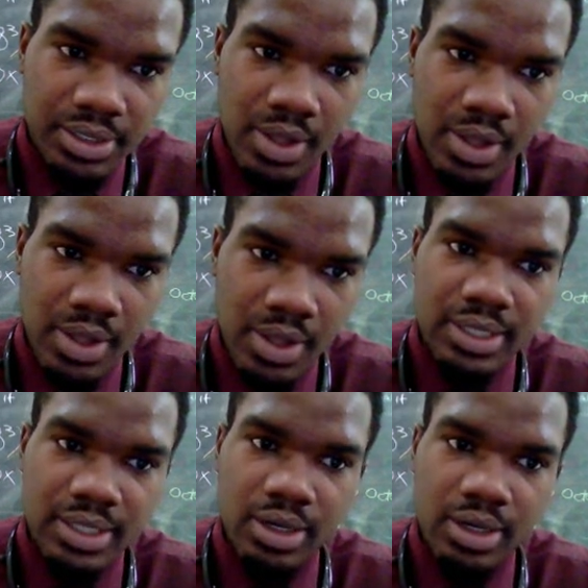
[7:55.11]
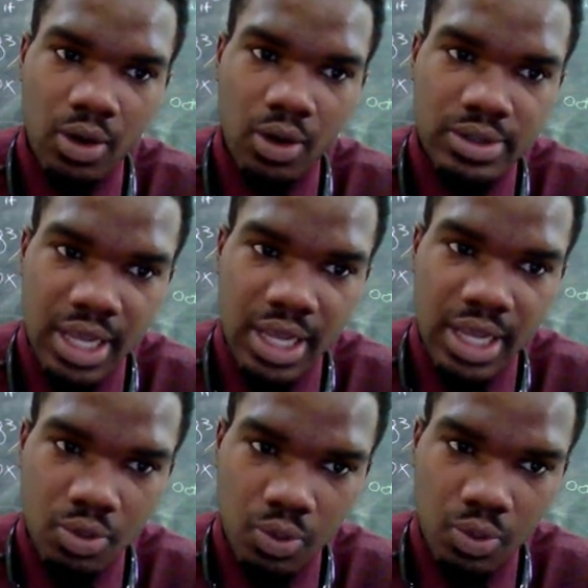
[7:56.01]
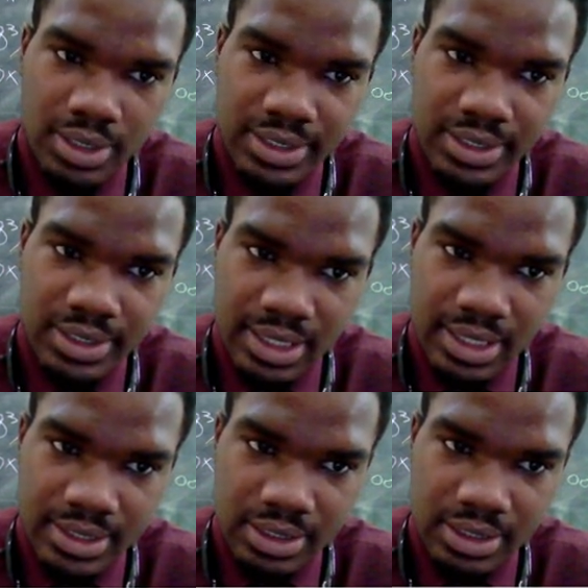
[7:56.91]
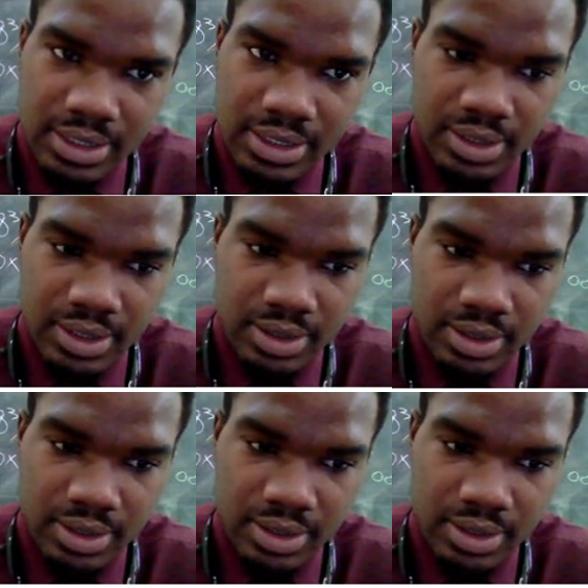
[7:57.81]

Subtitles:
Because you're on the outside, you will see these surfaces.